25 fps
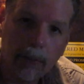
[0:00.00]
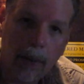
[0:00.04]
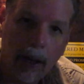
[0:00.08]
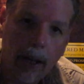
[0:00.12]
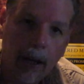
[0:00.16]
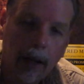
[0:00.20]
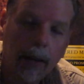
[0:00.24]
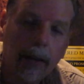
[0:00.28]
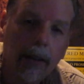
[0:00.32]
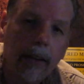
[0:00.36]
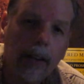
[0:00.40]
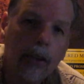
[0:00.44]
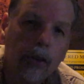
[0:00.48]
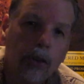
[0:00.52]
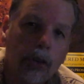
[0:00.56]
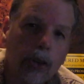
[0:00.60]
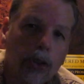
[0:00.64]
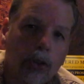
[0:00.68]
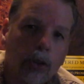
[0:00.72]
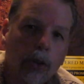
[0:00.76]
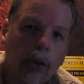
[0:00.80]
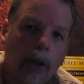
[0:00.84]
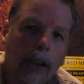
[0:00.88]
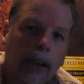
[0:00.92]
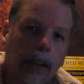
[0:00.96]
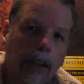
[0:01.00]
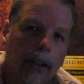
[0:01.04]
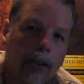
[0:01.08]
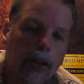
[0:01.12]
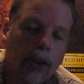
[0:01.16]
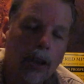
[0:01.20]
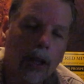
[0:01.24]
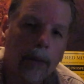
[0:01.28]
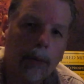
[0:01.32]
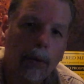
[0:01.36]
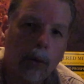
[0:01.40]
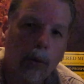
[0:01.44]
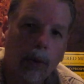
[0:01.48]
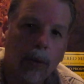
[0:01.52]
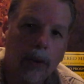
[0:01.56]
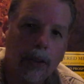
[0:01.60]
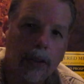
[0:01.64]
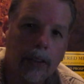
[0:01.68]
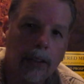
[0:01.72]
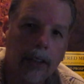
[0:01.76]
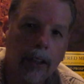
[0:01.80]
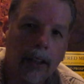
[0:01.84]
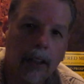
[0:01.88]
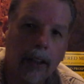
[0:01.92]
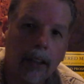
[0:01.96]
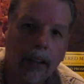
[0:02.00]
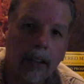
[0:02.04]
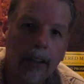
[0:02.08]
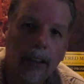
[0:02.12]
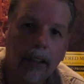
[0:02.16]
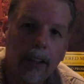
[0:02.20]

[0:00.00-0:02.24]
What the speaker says: pile. Just try to determine what's there.